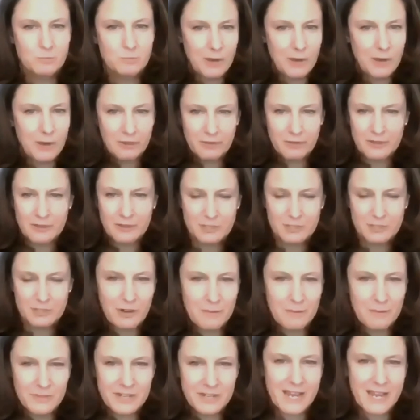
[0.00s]
whether it's
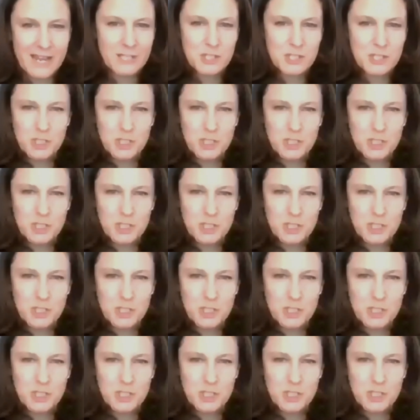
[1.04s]
from the next gen
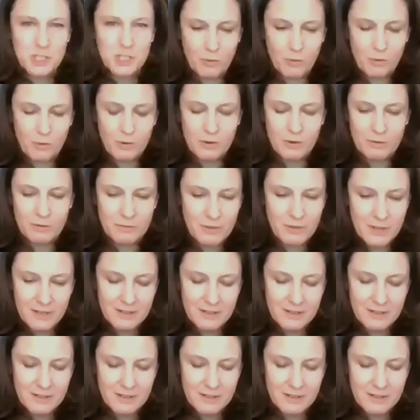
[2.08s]
or